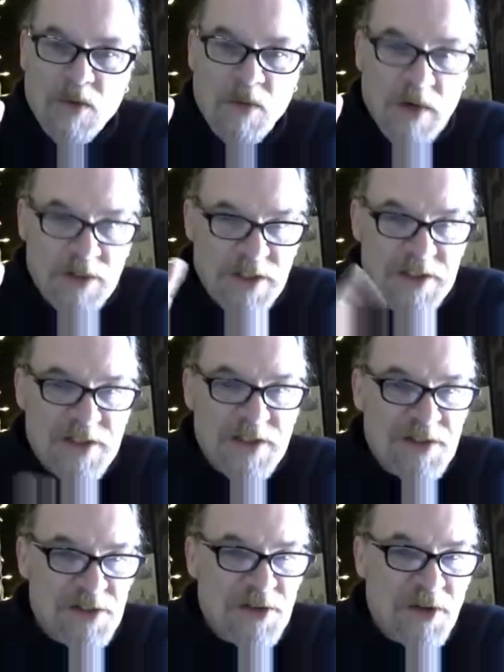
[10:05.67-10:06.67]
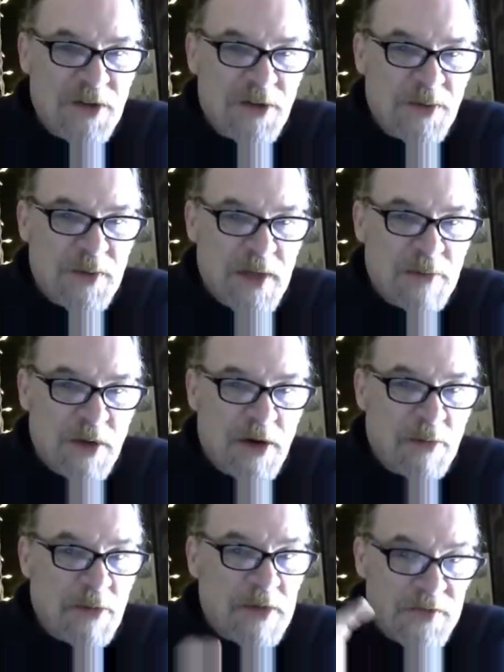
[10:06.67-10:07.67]
What Jesus is doing there with that
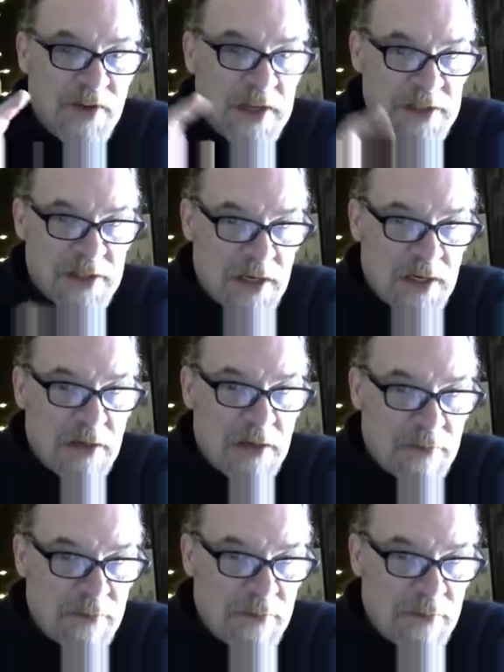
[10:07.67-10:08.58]
parable is fascinating.